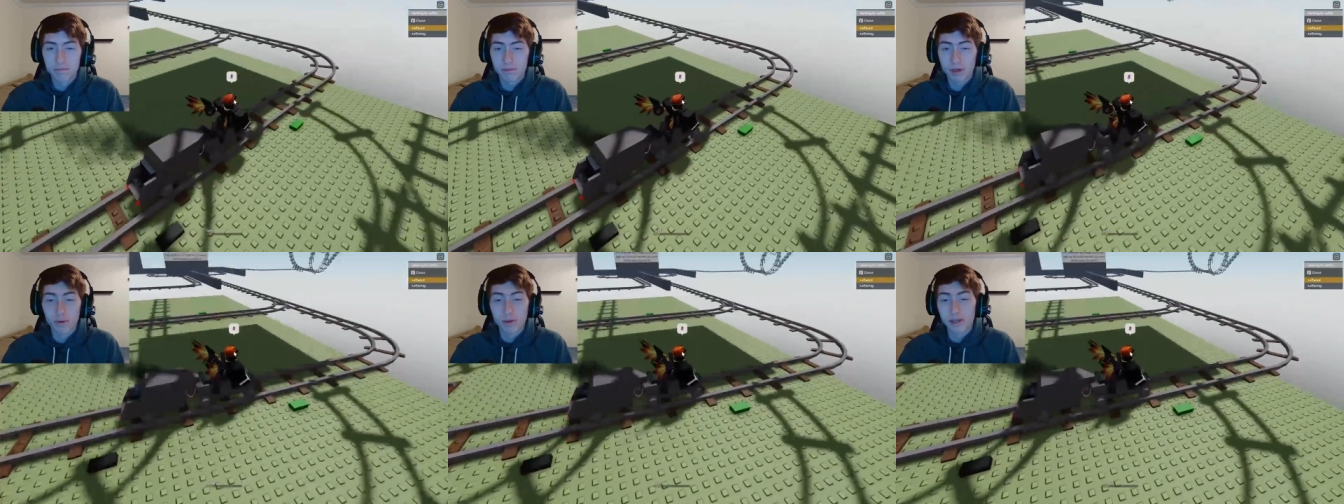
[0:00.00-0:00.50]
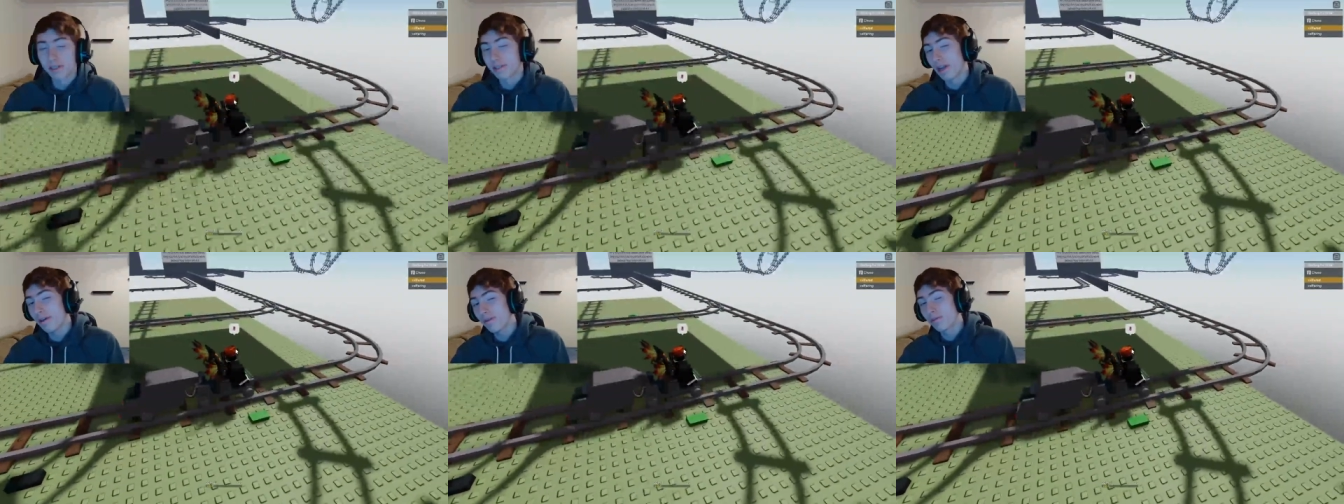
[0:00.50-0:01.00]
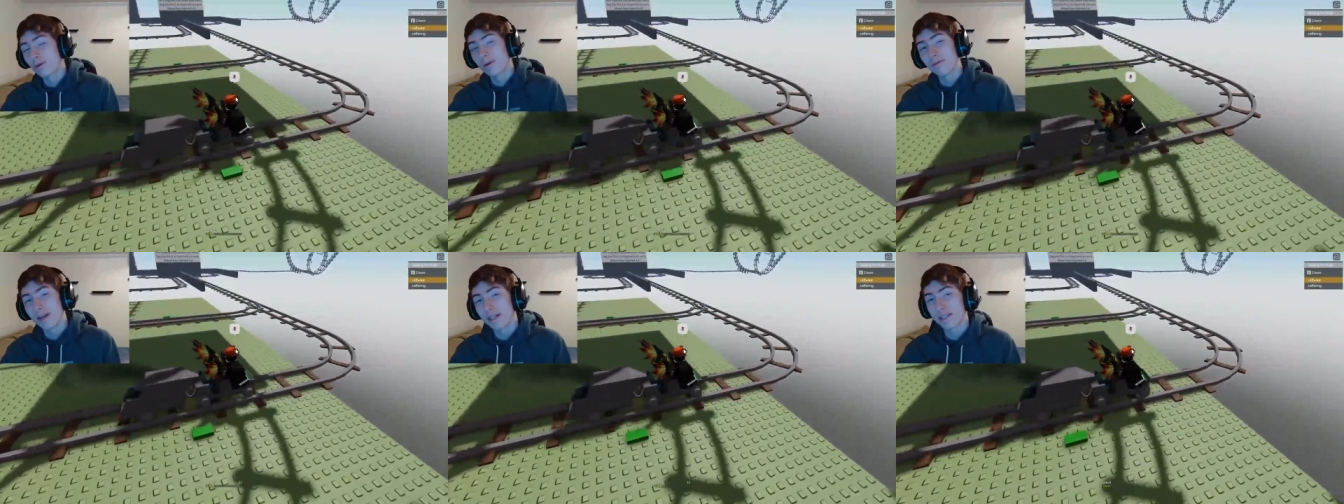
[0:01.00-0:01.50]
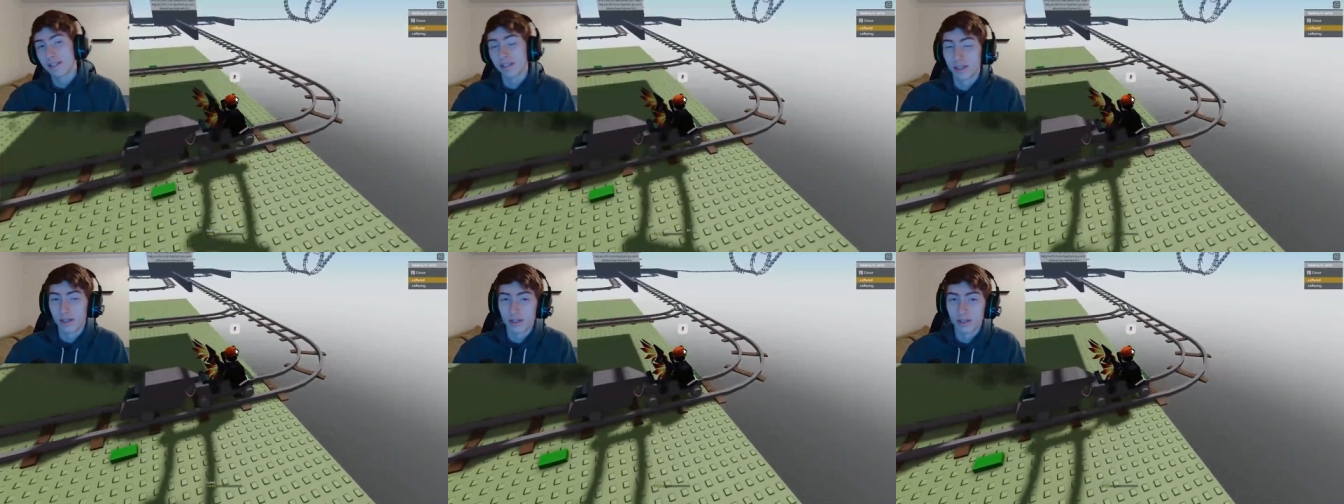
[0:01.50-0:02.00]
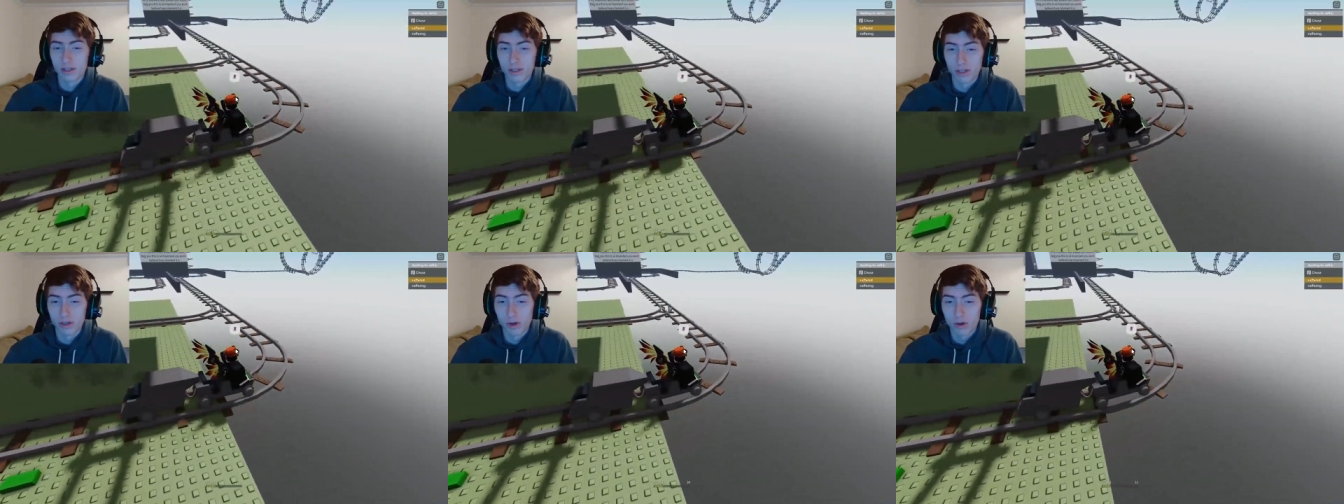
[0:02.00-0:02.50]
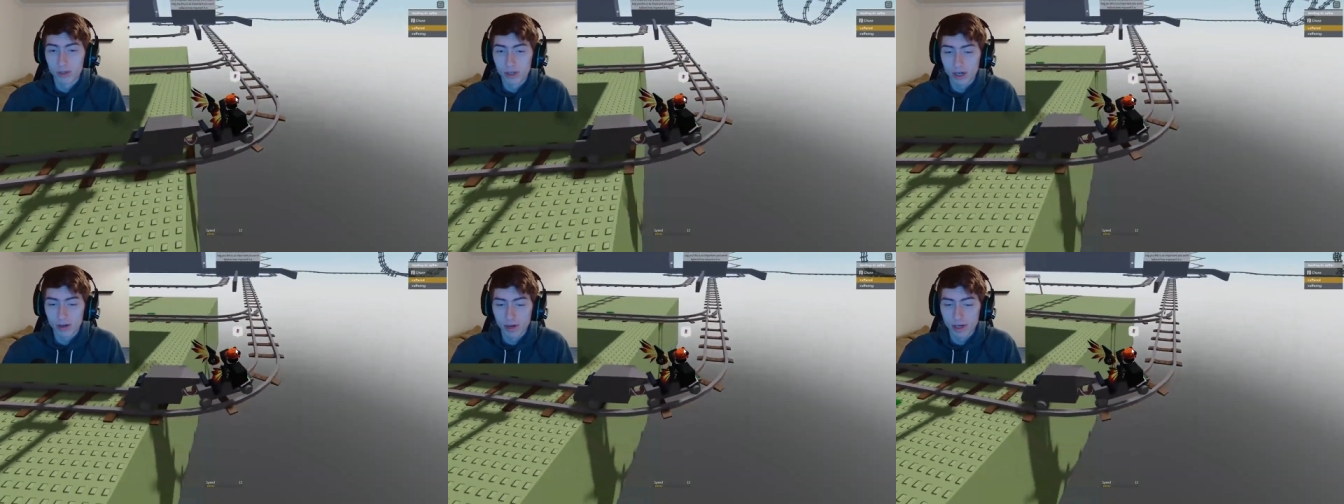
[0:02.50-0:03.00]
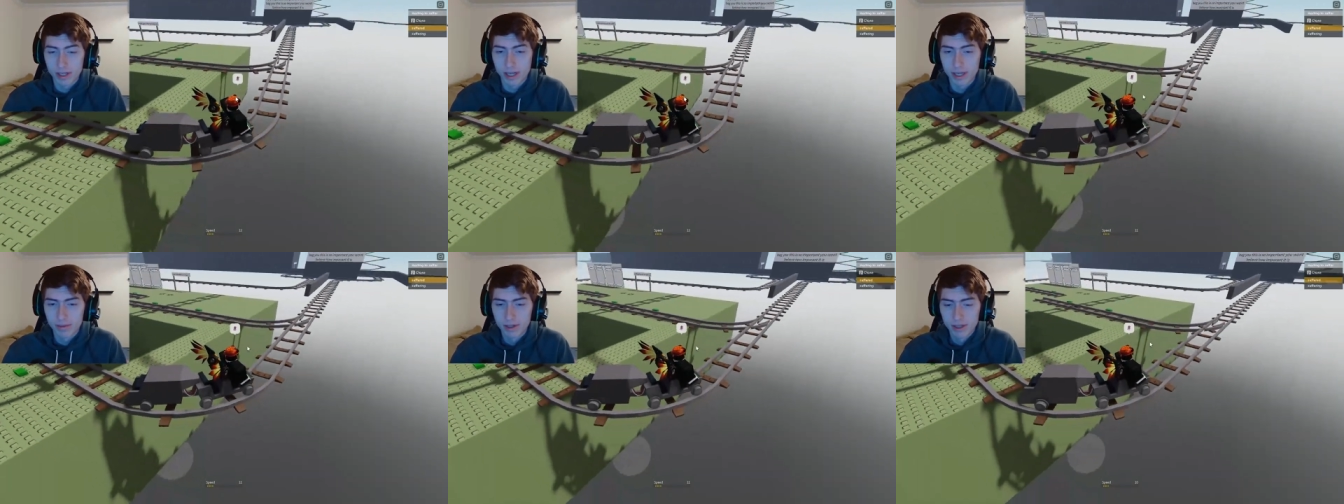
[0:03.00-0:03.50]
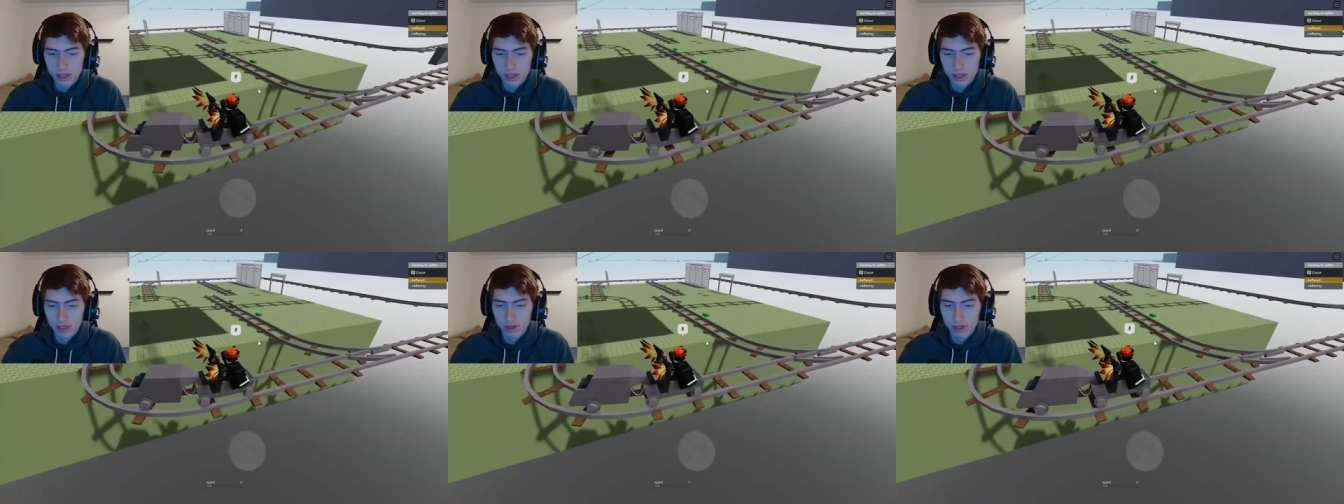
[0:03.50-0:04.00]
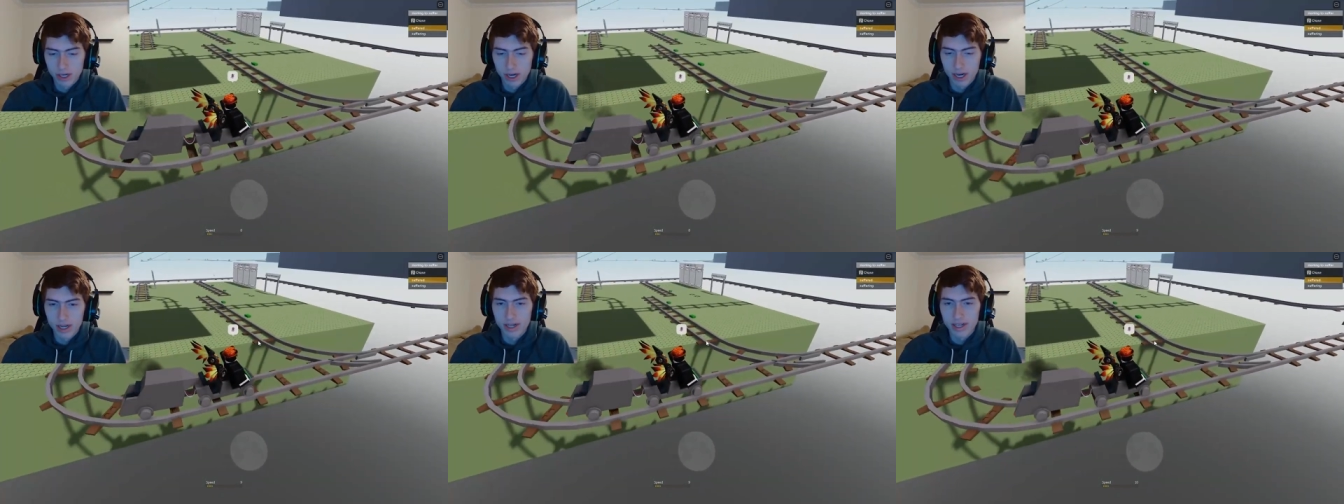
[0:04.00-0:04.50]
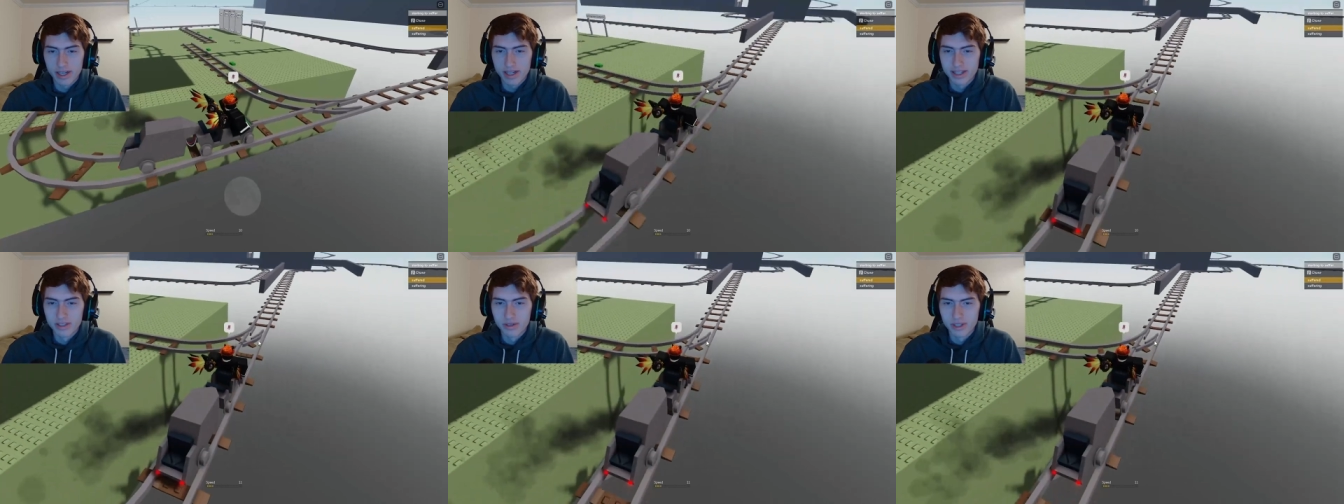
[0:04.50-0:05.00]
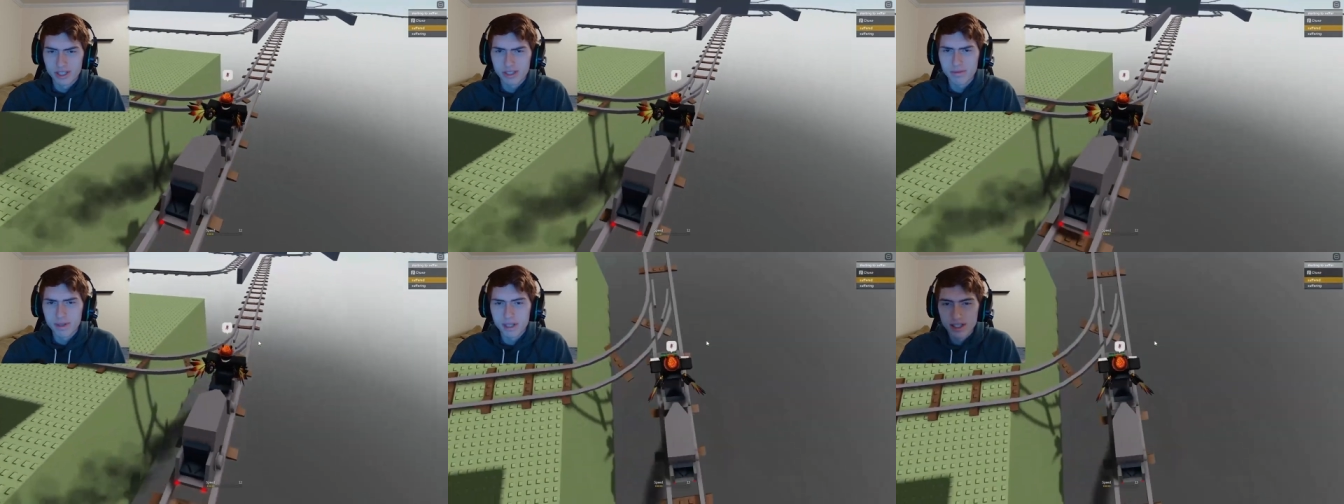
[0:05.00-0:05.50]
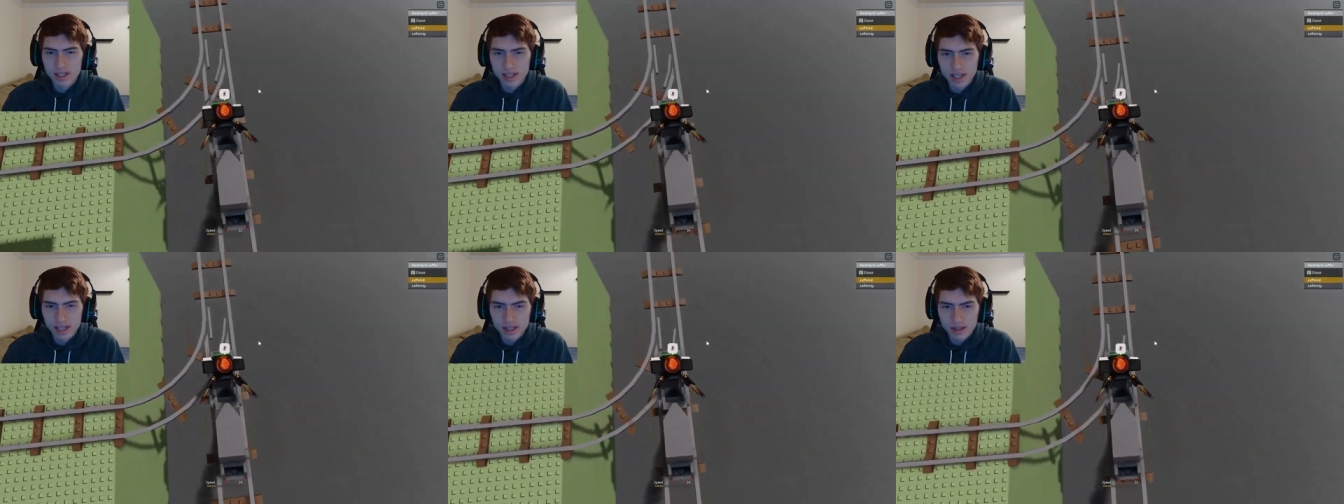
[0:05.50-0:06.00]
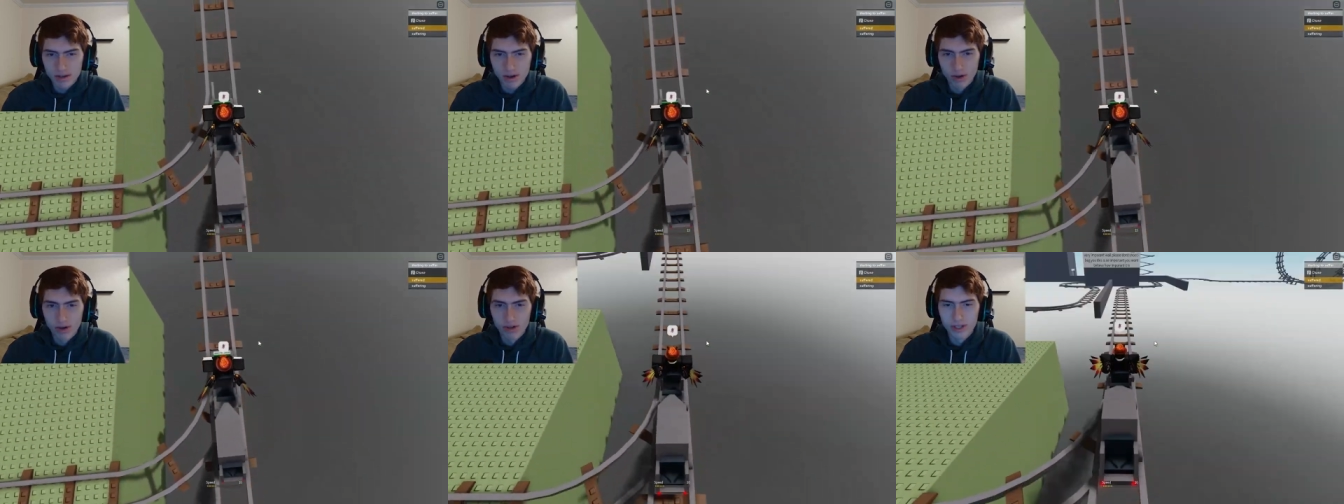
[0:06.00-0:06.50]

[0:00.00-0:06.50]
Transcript: I mean, it's definitely more advanced than the, the normal car ride game. Oh god, it loses speed, it doesn't like, oh,